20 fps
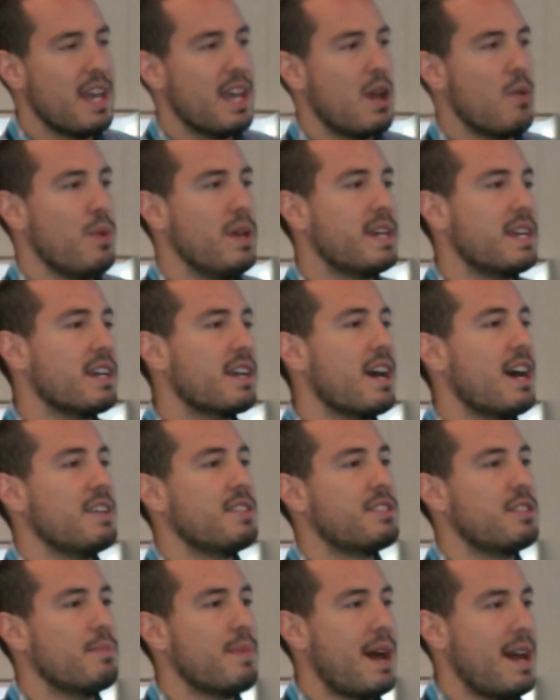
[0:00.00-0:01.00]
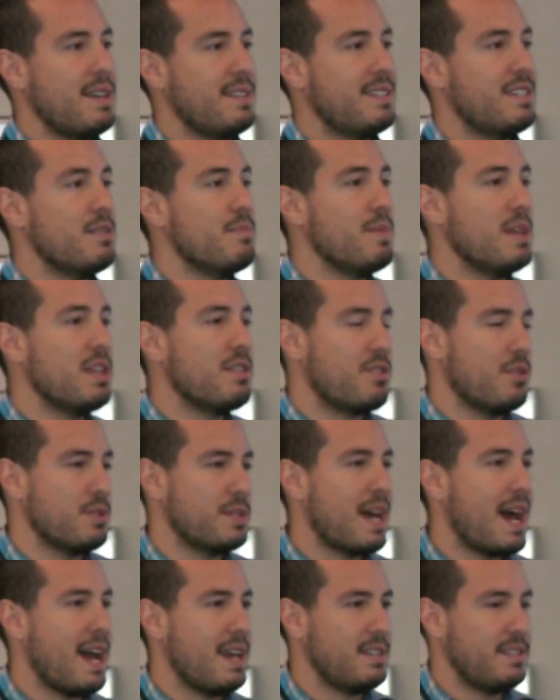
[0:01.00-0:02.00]
and we can customize to meet
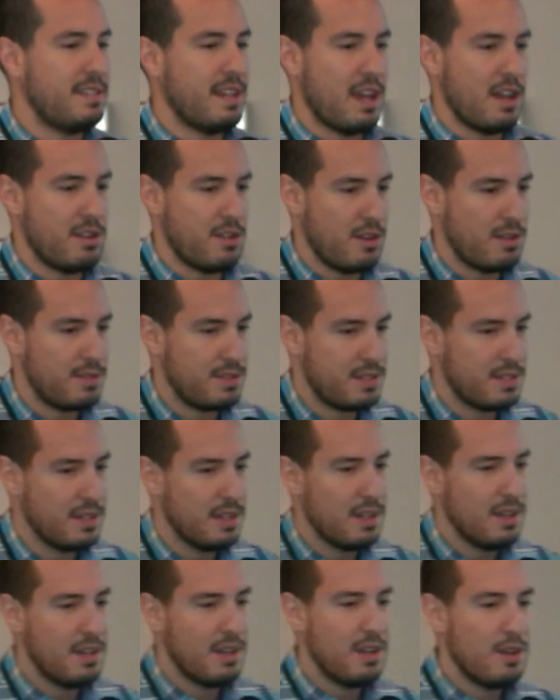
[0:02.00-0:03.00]
those high standards,